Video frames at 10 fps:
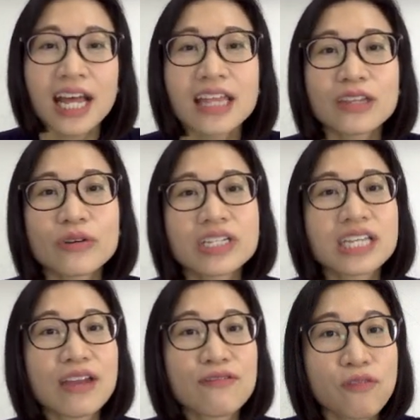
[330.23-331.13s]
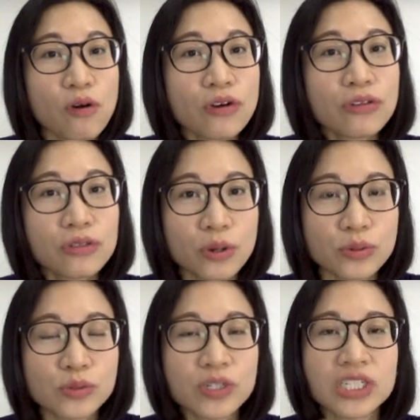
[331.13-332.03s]
There is a 4th
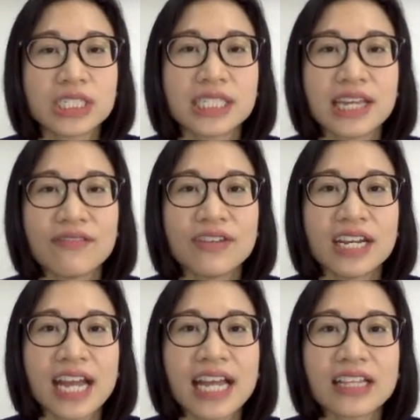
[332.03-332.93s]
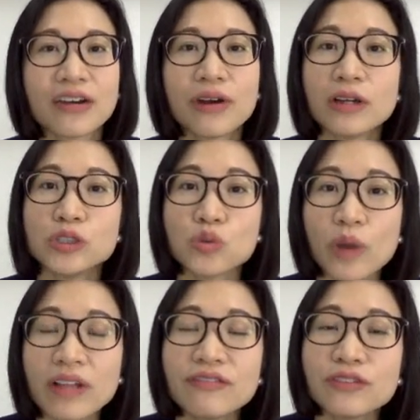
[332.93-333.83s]
dose which is given at around
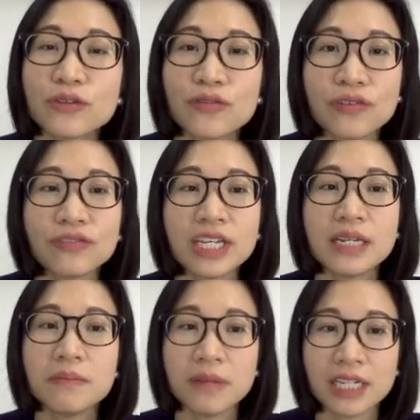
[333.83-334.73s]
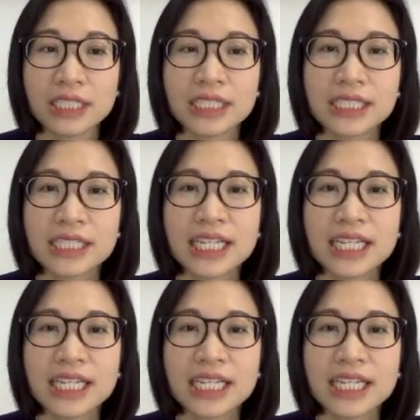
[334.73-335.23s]
12 to 15 months.